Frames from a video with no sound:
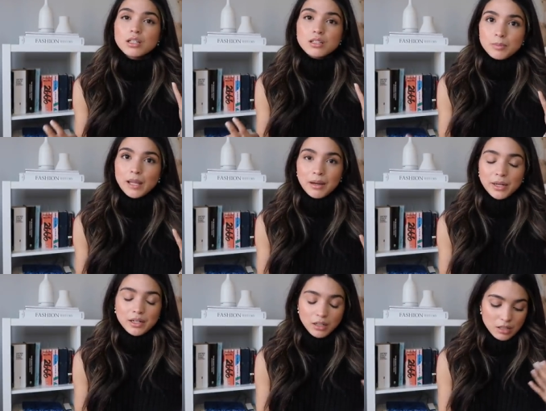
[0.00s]
it's a black
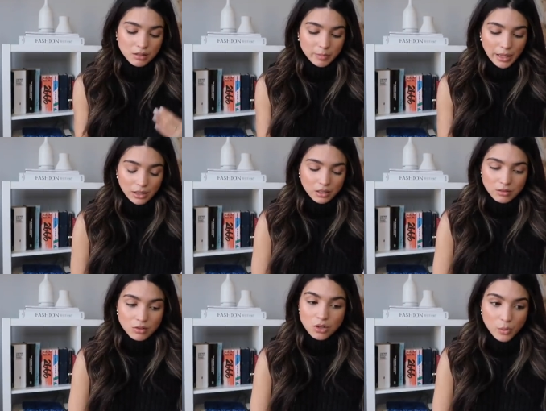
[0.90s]
pair of heels. Black
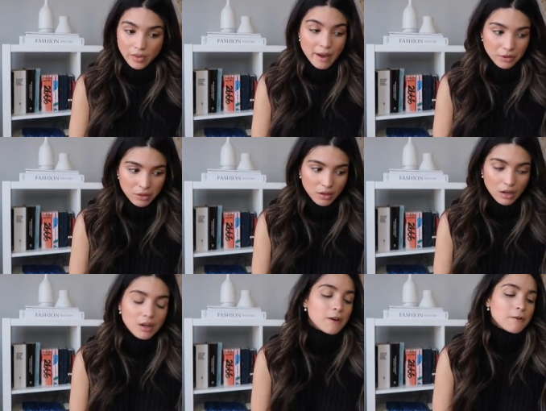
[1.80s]
heels go with everything.